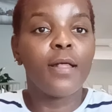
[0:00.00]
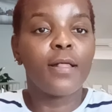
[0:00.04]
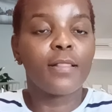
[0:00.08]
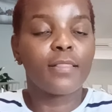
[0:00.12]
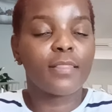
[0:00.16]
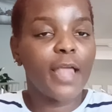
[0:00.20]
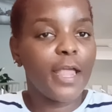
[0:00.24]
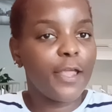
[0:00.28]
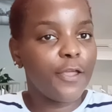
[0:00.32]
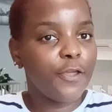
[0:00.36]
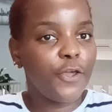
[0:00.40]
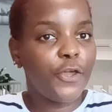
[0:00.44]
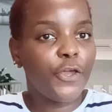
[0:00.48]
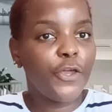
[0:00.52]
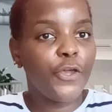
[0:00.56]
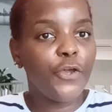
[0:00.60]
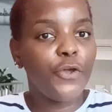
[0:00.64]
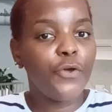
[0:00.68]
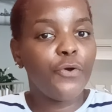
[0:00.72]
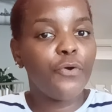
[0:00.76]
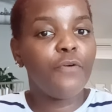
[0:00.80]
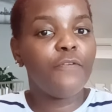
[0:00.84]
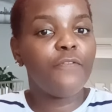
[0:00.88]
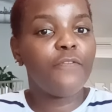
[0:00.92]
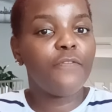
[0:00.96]
Thank
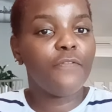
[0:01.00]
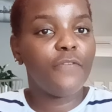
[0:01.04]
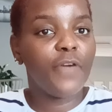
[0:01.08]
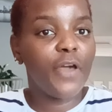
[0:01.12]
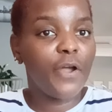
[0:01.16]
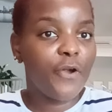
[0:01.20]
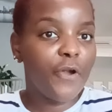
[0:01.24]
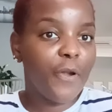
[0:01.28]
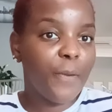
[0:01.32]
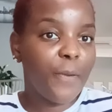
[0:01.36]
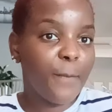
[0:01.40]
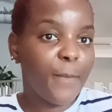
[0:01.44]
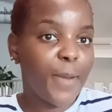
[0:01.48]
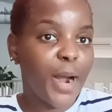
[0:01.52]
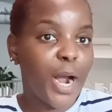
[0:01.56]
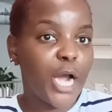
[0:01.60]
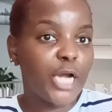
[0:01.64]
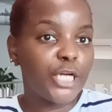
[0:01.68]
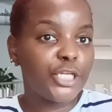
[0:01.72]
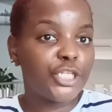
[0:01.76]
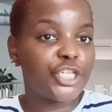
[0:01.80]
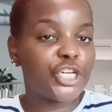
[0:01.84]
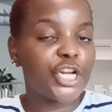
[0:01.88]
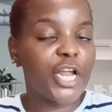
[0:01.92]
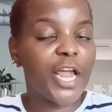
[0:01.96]
you very
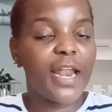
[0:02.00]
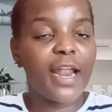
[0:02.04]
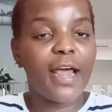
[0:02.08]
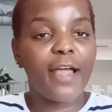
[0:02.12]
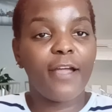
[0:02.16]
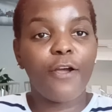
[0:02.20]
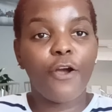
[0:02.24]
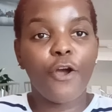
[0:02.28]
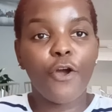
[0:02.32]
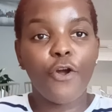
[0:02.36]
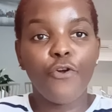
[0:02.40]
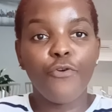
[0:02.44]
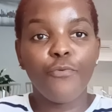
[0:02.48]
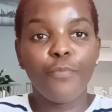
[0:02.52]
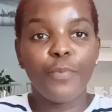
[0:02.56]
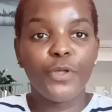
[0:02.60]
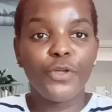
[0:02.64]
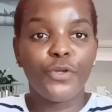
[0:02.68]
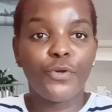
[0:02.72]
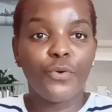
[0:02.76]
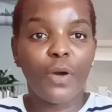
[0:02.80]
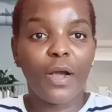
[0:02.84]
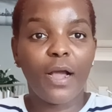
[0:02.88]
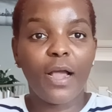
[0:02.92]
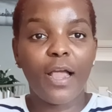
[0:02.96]
much, and I hope
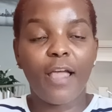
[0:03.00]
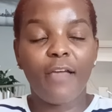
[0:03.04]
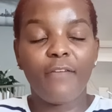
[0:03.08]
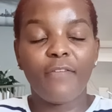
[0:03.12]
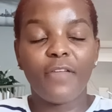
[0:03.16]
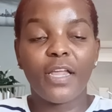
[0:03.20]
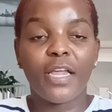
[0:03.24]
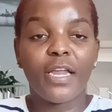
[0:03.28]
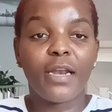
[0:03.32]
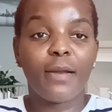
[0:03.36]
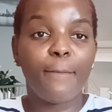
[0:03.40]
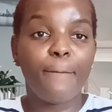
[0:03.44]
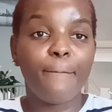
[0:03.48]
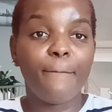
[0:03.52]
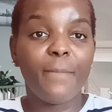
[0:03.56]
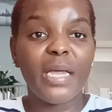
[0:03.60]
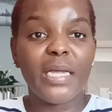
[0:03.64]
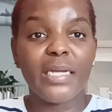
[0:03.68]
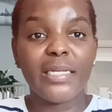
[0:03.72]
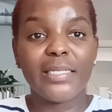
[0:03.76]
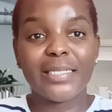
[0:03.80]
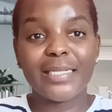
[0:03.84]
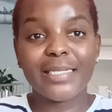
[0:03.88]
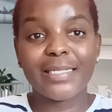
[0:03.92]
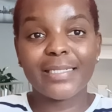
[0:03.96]
you are having an
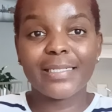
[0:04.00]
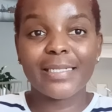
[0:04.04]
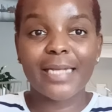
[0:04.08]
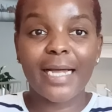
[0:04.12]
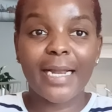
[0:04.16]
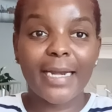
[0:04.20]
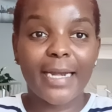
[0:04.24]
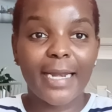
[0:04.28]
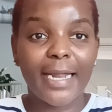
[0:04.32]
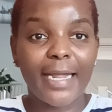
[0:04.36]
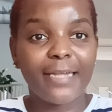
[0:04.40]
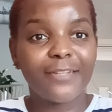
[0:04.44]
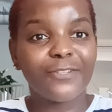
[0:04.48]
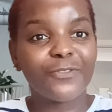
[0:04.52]
amazing Sunday.